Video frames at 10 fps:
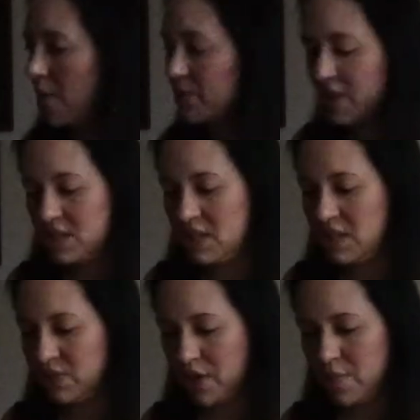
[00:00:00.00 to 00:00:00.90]
This
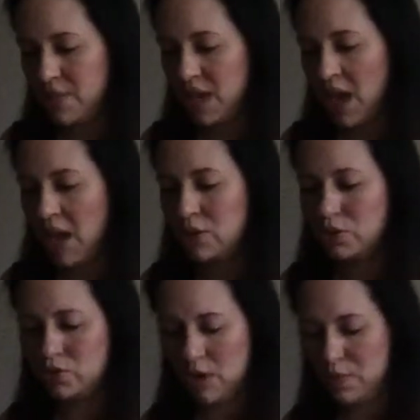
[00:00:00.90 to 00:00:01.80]
is from the Angel
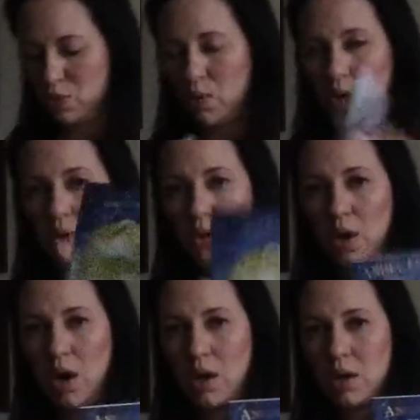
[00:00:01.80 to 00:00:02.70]
Dreams Oracle
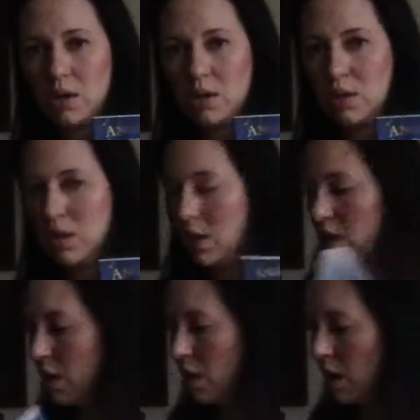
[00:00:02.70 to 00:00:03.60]
card.
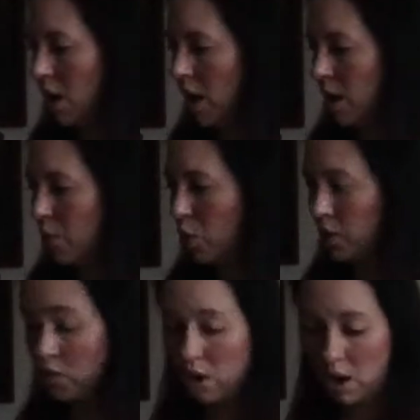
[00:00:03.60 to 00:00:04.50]

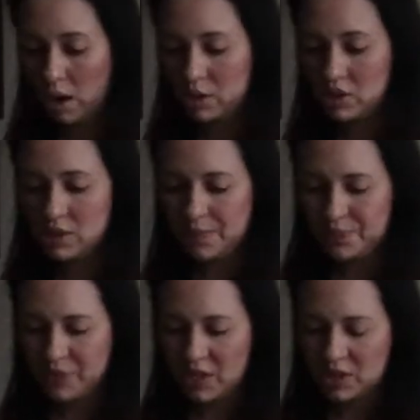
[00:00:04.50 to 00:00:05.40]
Oracle cards.
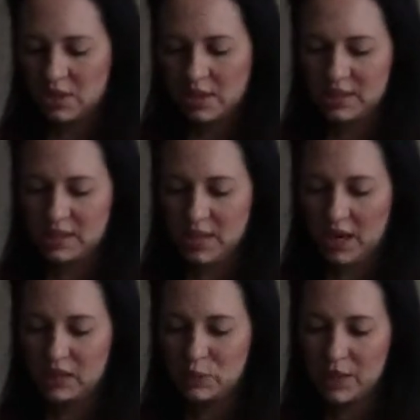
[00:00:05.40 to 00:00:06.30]
So let's see here.
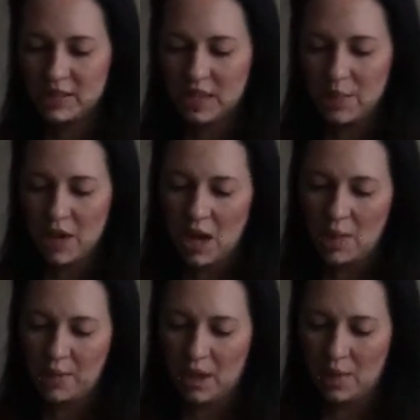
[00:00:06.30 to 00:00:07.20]
And spring's coming
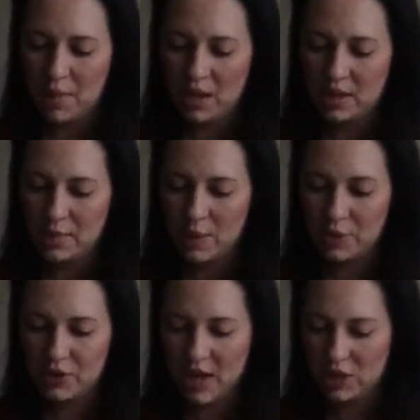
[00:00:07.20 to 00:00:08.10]
up. I think my
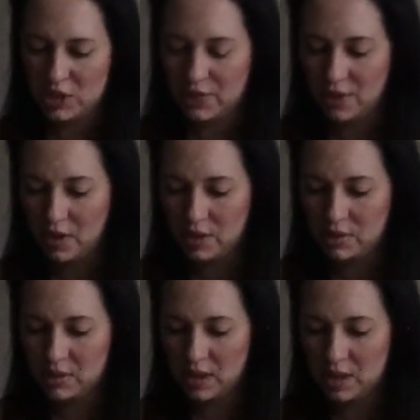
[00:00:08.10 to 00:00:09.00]
birthday actually
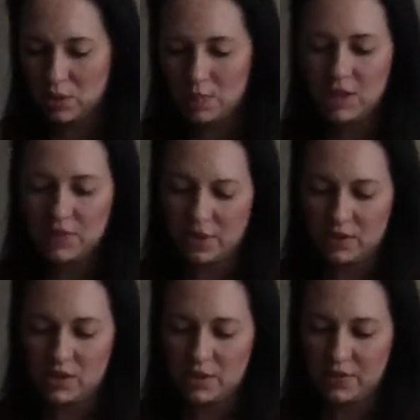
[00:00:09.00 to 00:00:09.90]
it normally
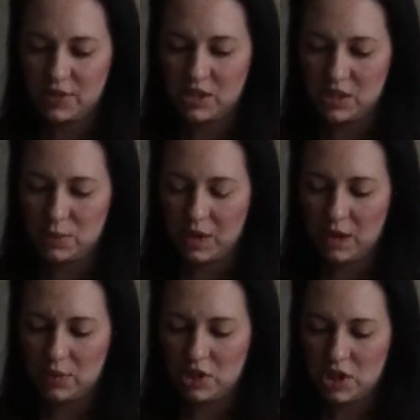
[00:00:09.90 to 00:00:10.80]
falls on the first day of
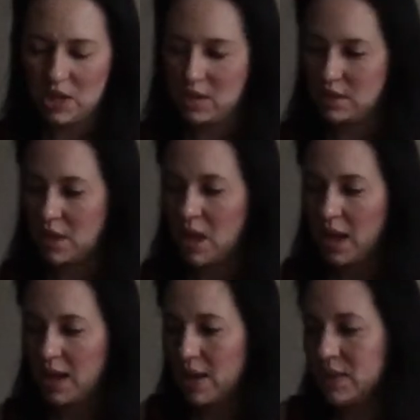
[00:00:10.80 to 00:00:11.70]
spring, which is,
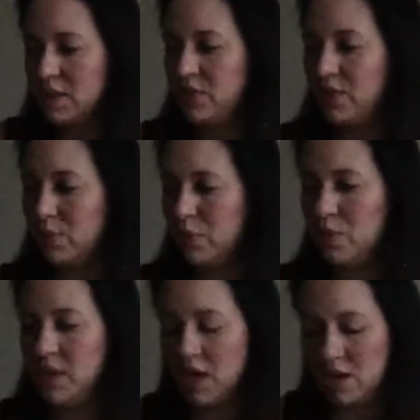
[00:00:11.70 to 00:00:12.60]
again, this full
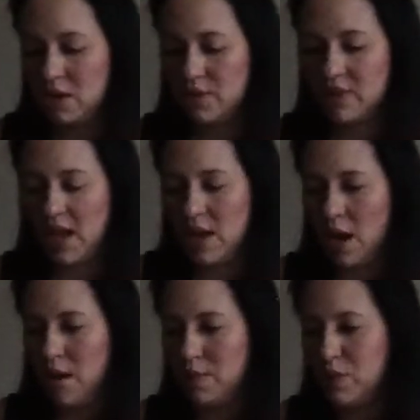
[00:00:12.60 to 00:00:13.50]
moon here that
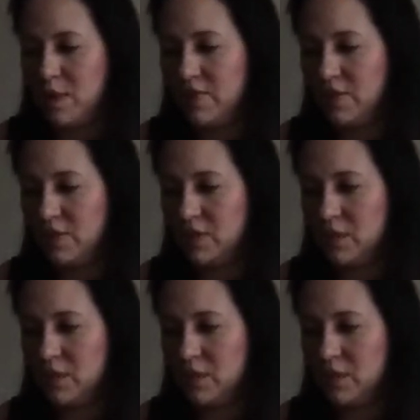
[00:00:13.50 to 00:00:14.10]
you may feel